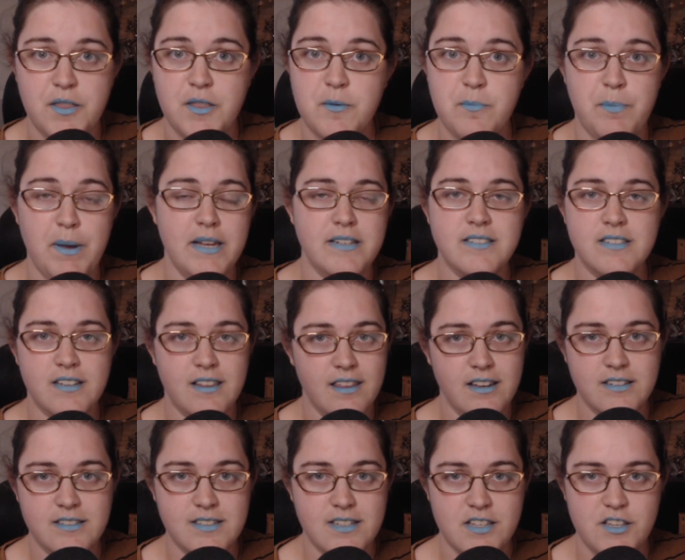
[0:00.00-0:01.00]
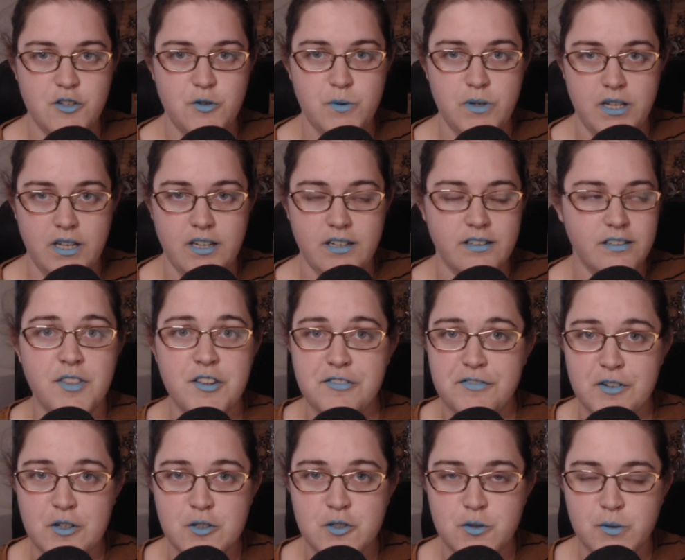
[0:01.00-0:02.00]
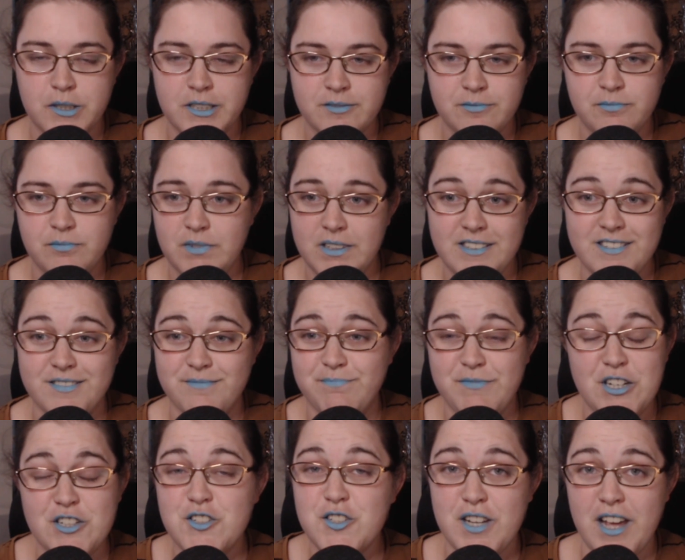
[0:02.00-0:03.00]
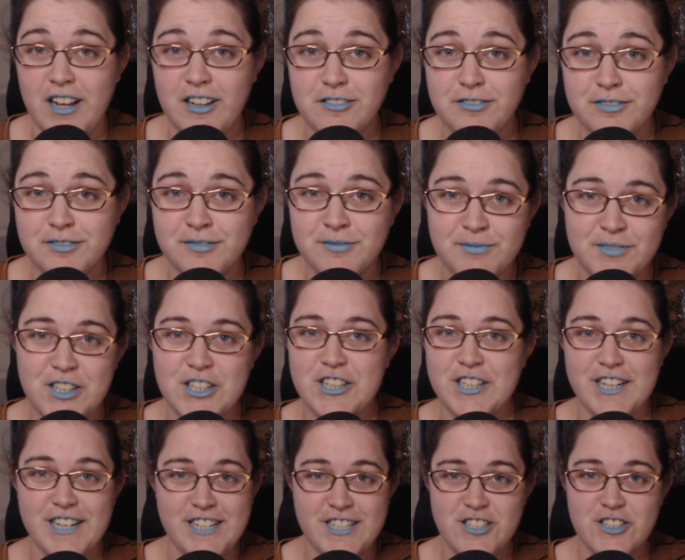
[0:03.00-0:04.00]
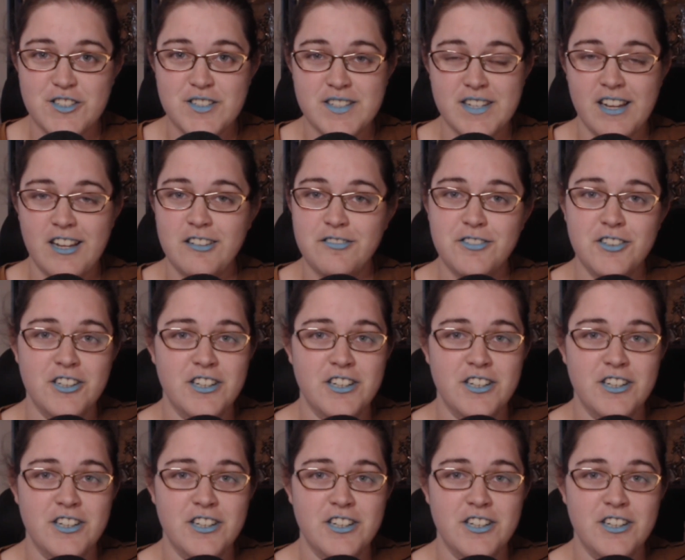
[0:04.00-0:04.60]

The basic things that you need. The first one is yourself. You're going to need yourself.